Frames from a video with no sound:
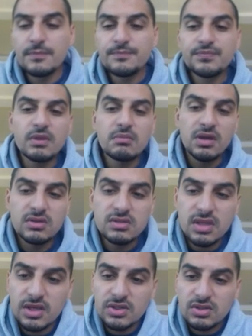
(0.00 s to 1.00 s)
By
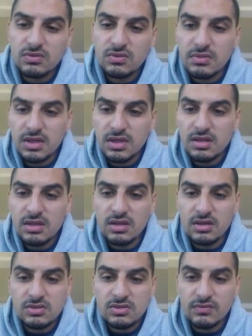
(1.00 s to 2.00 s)
oxidation, we mean the
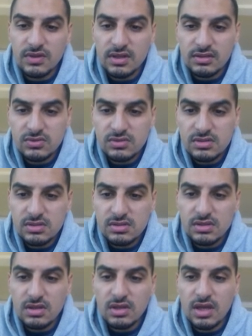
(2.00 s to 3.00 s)
loss of electrons,
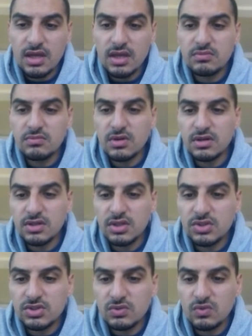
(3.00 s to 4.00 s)
and by
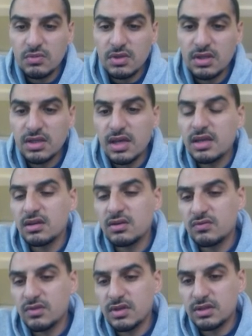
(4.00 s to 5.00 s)
reduction, we mean gaining
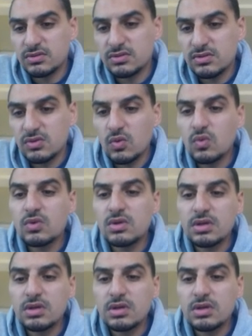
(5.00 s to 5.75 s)
of electrons or